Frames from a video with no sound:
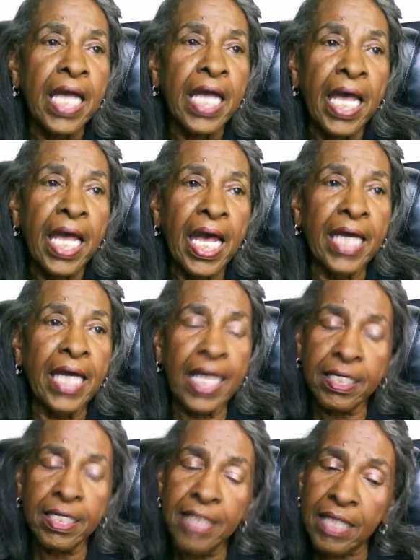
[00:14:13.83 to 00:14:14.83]
And at
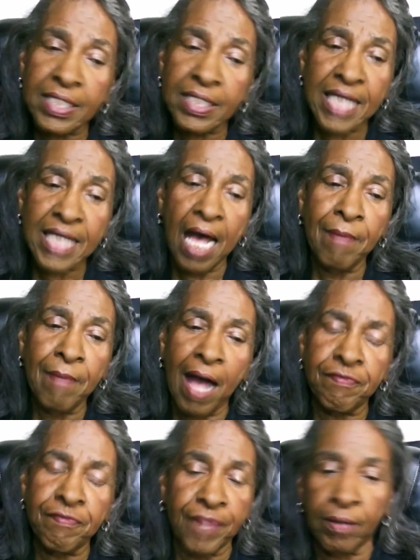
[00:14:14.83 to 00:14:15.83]
another time, I
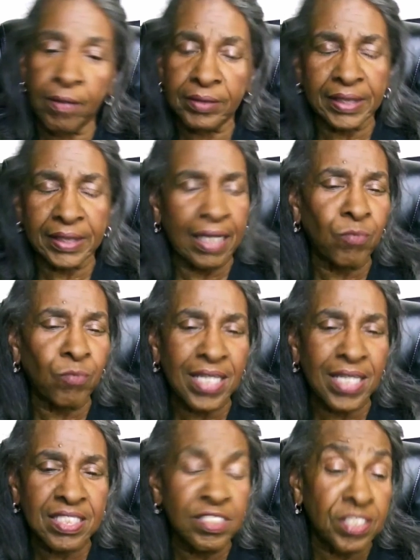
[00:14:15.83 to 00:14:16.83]
felt that I wasn't
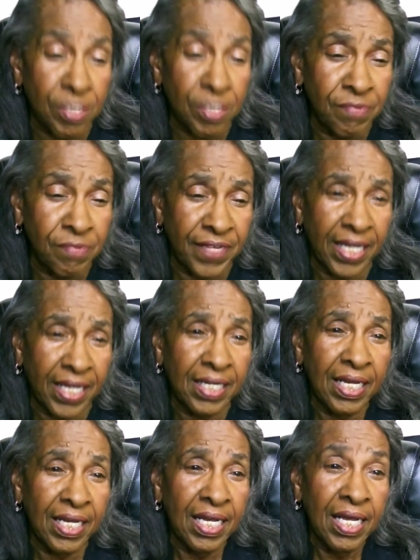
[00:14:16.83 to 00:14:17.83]
serving.
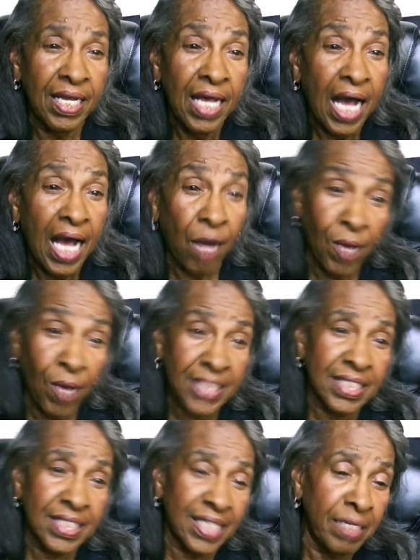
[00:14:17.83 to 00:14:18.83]
I wasn't
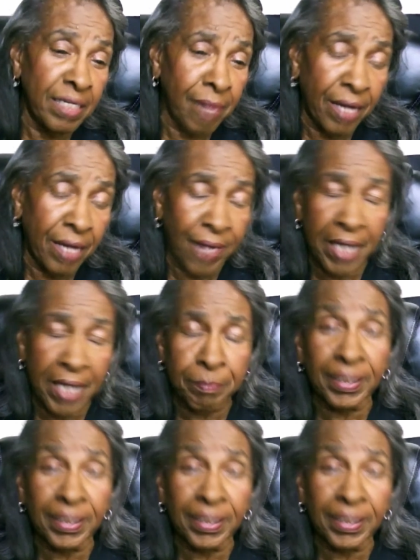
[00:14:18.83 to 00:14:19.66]
in my right place.